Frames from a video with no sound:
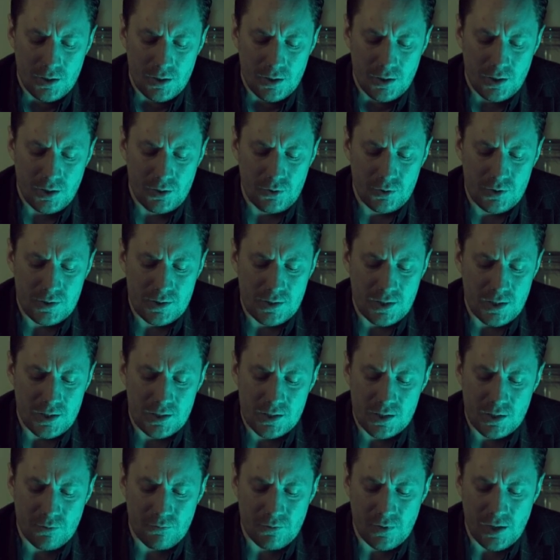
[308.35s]
He could say
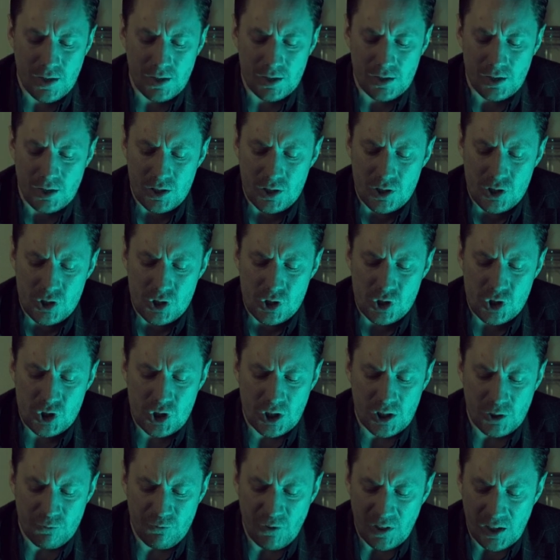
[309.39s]
stuff like,
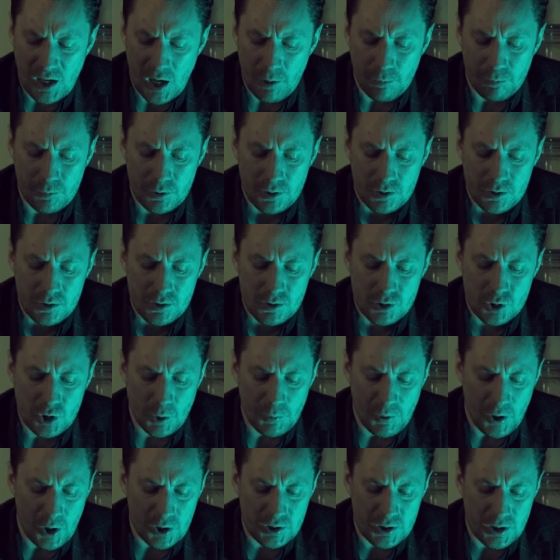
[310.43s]
"Shut the fuck up!
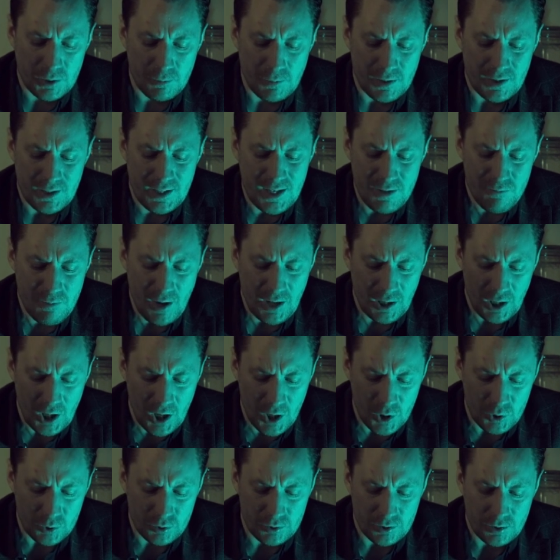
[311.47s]
Stop hurting me! Leave me
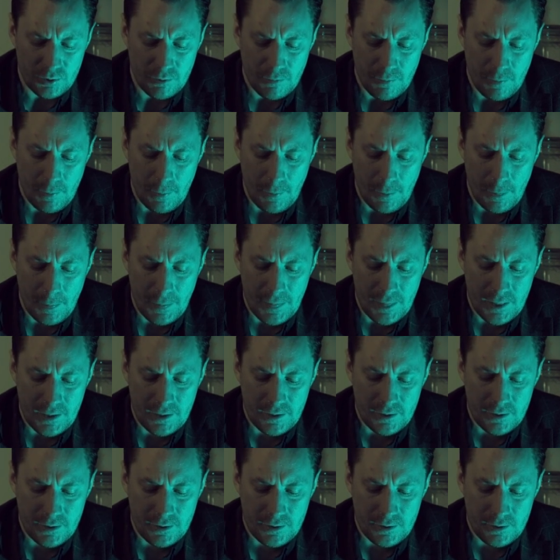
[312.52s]
alone!"
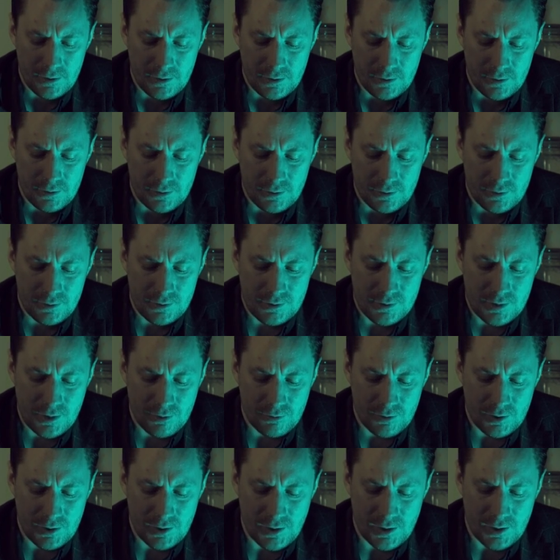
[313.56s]
It
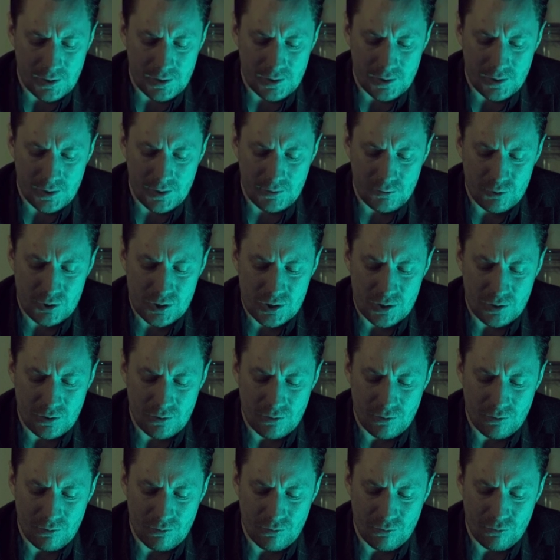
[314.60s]
sounded like he was
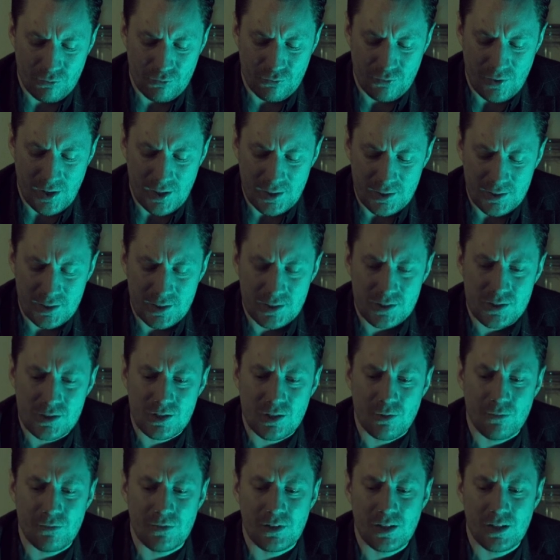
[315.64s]
fighting
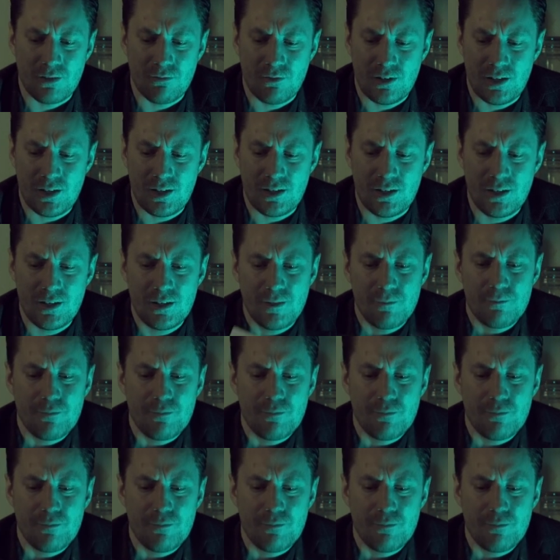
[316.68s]
something within